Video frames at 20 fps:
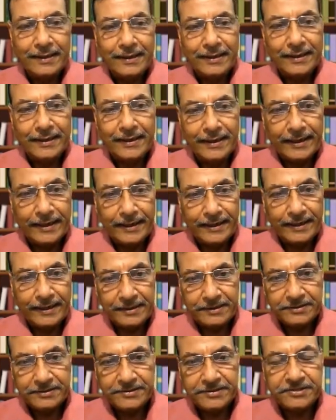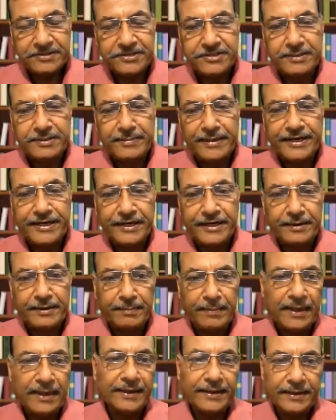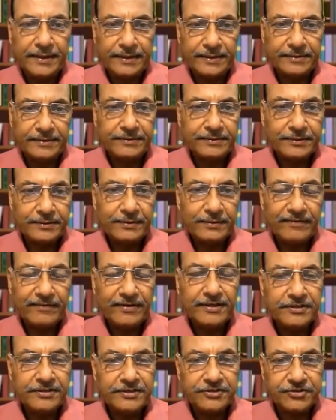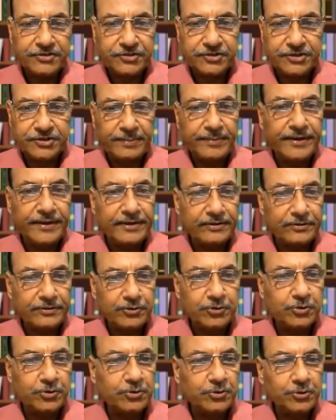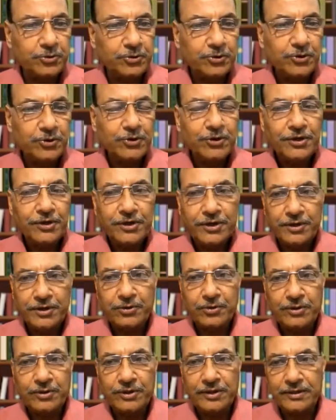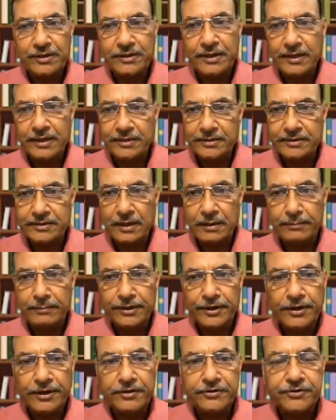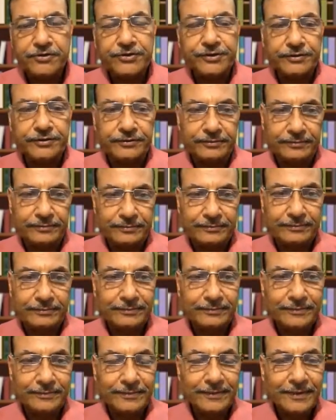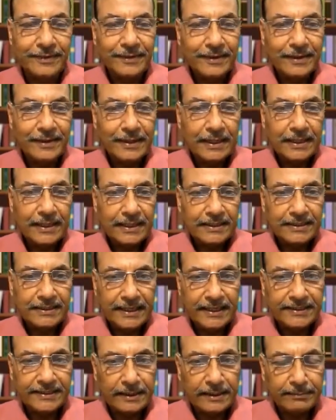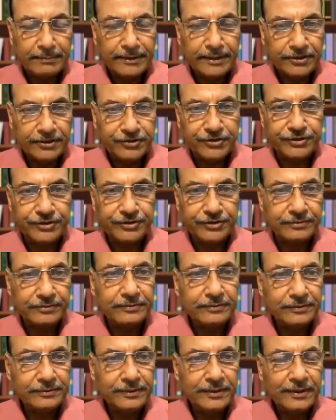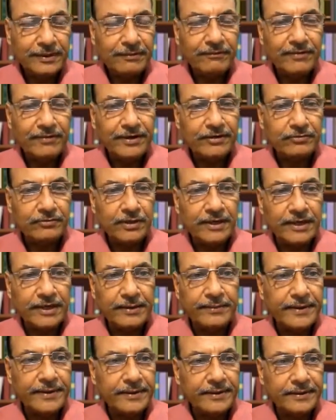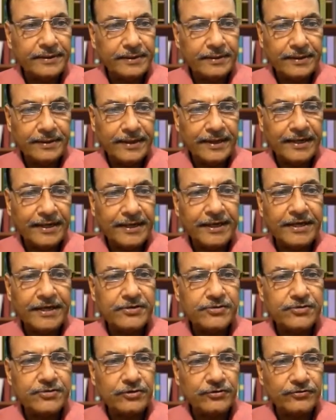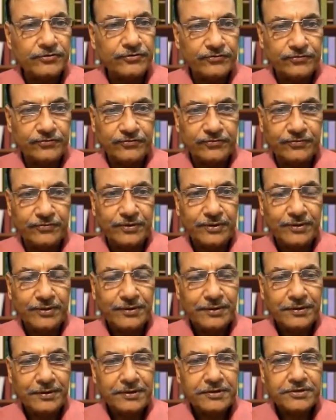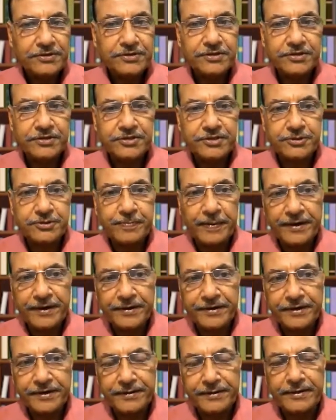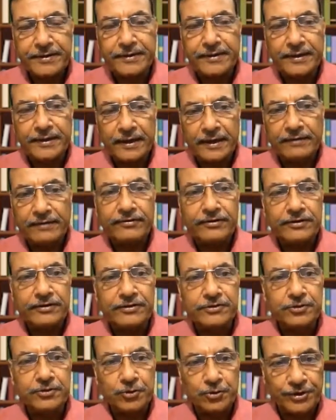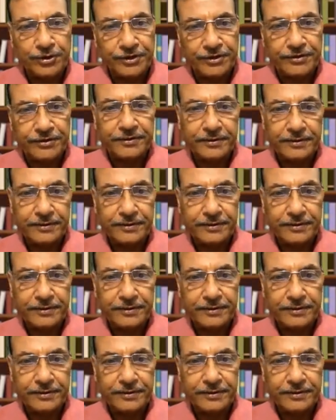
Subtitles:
in a systematic manner when it is given to you in the examination. In the examination, when you are given a case of suspected nerve injury